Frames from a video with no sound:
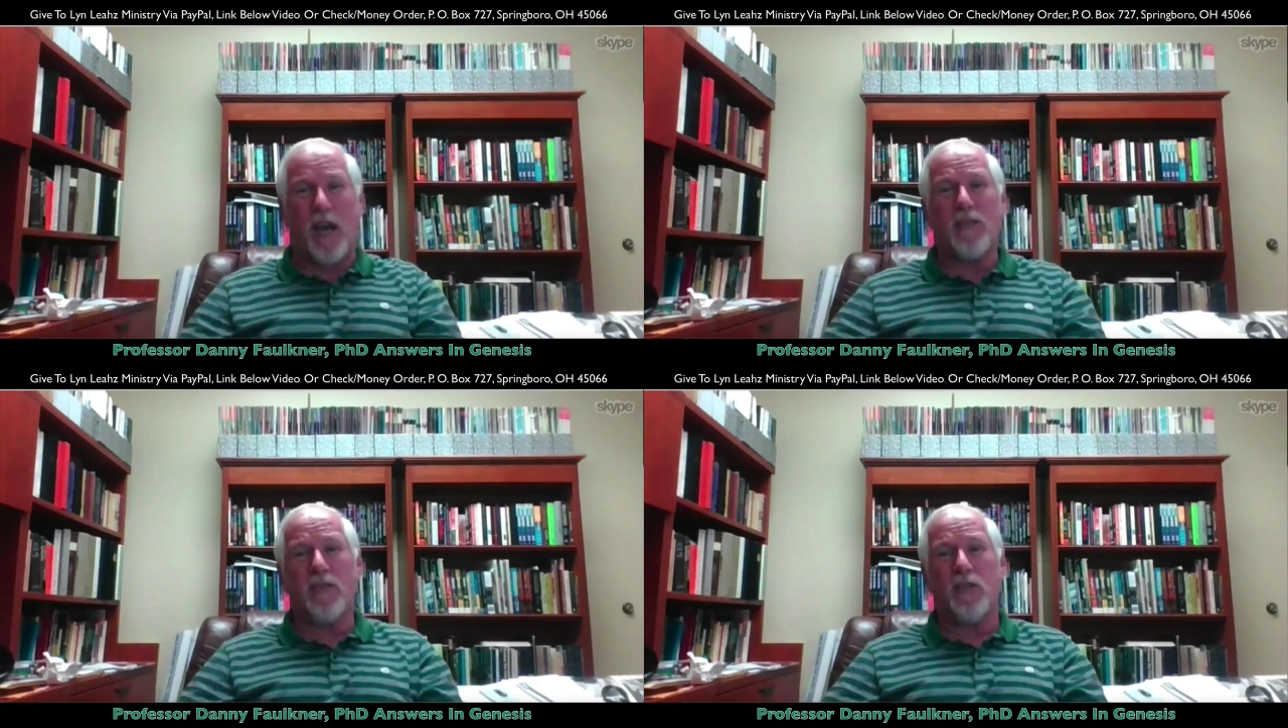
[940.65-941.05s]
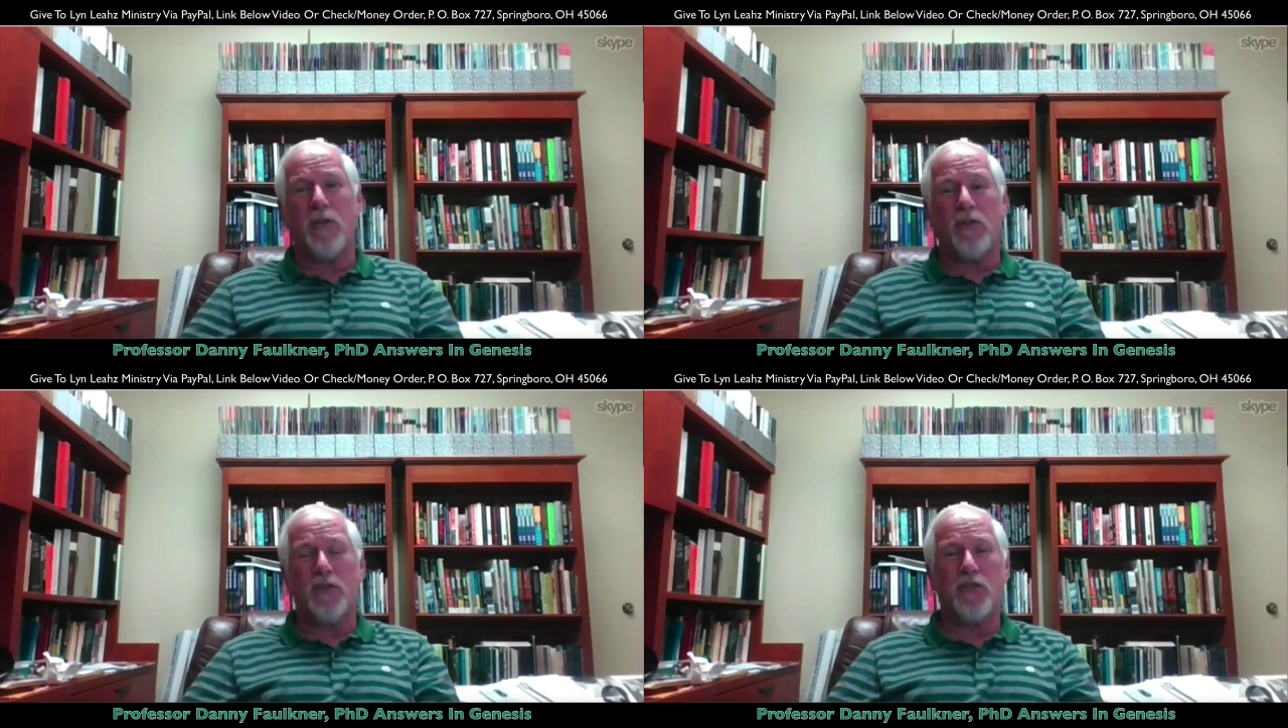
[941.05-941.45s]
got
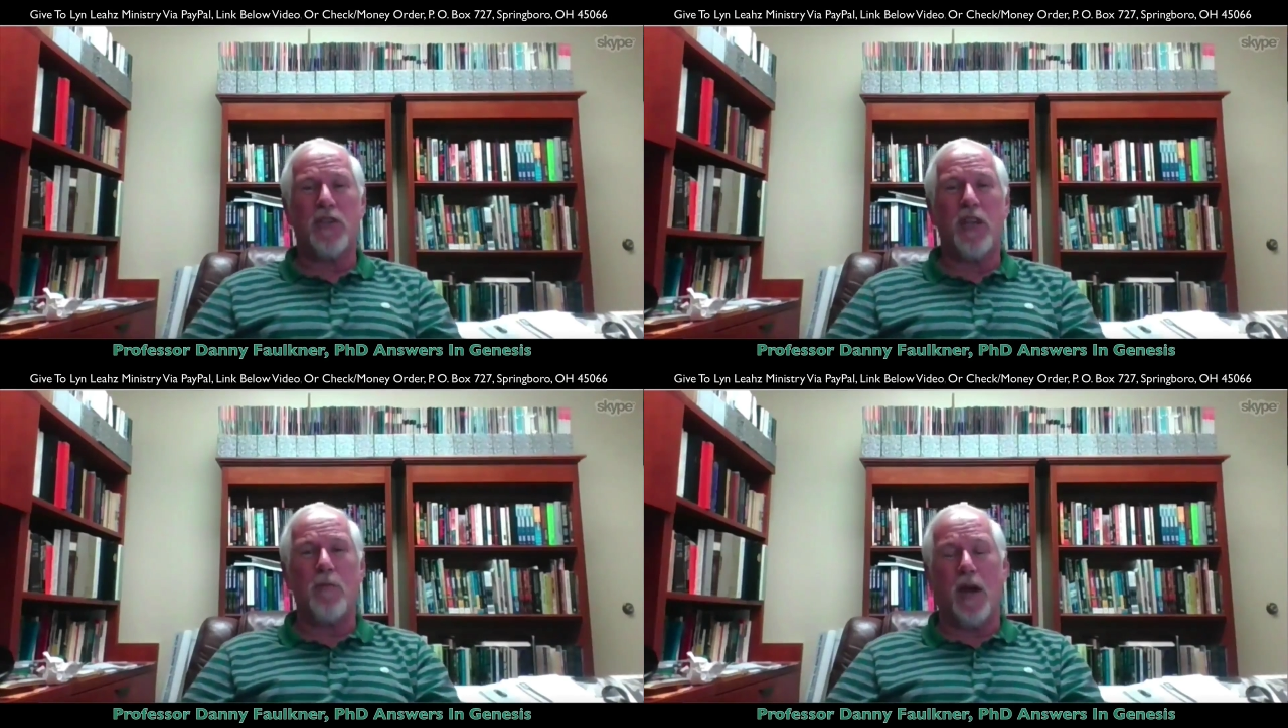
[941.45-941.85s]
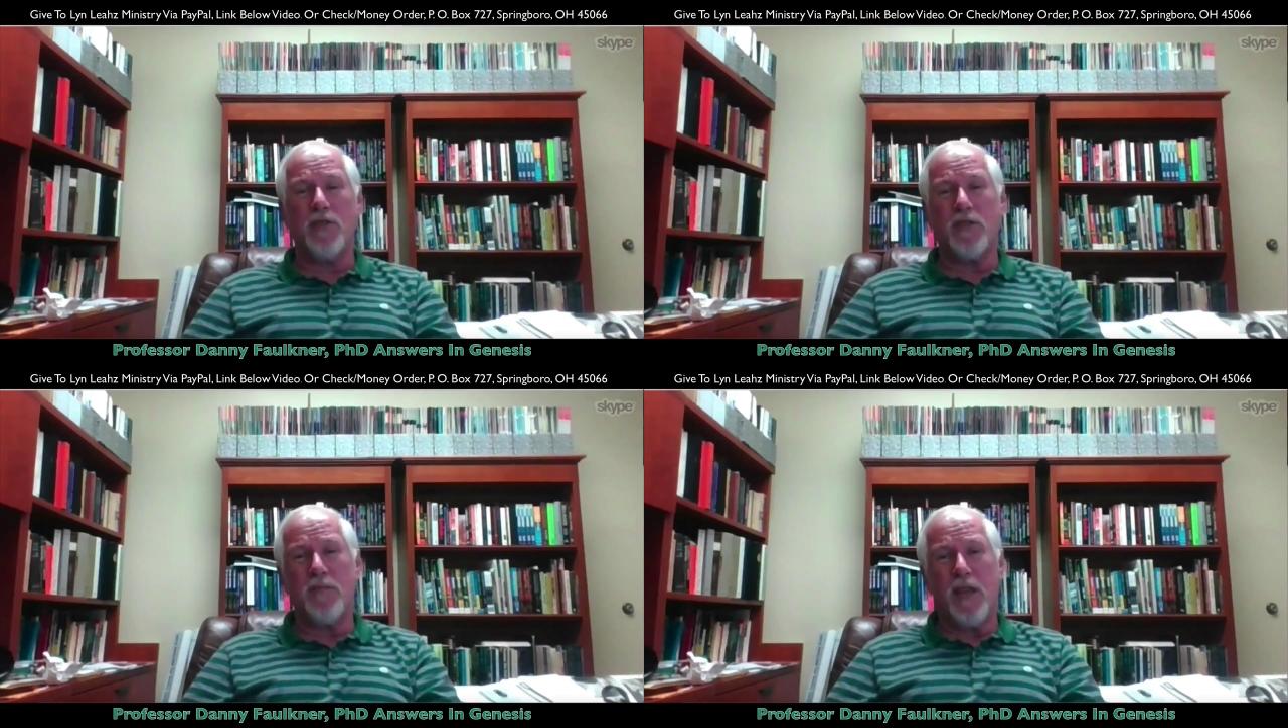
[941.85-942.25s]
to in those 10
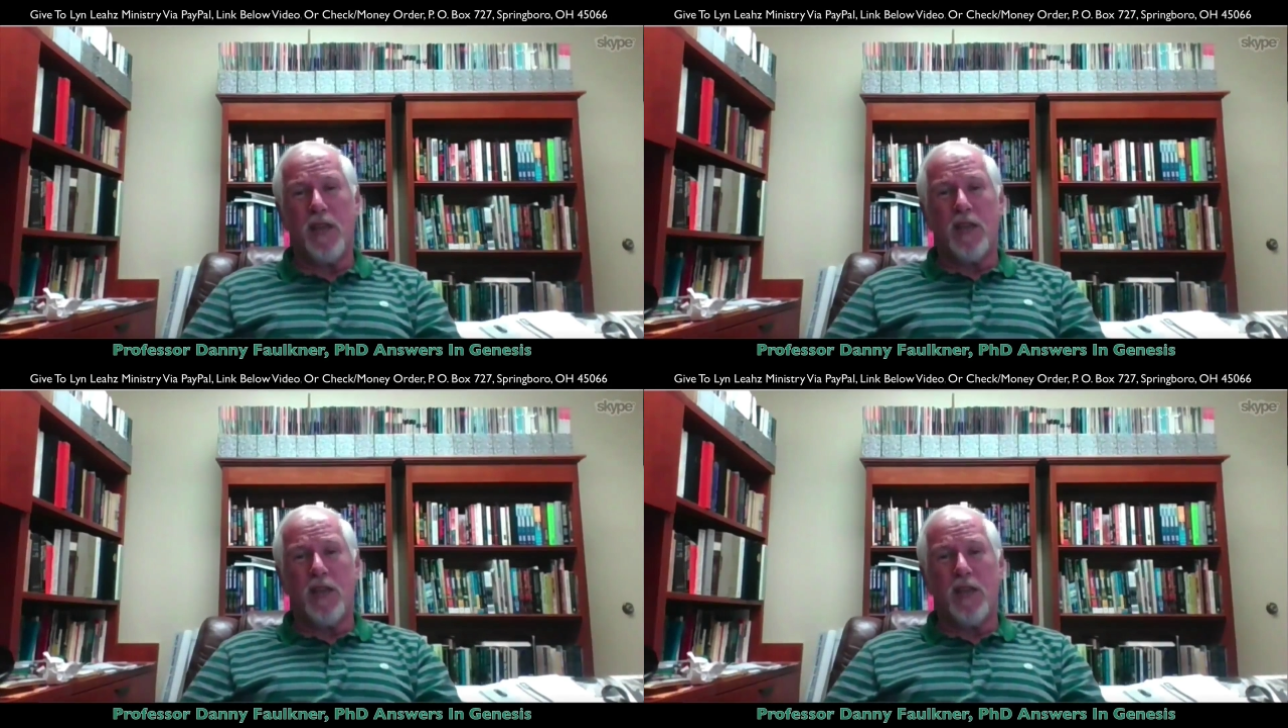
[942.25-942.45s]
months.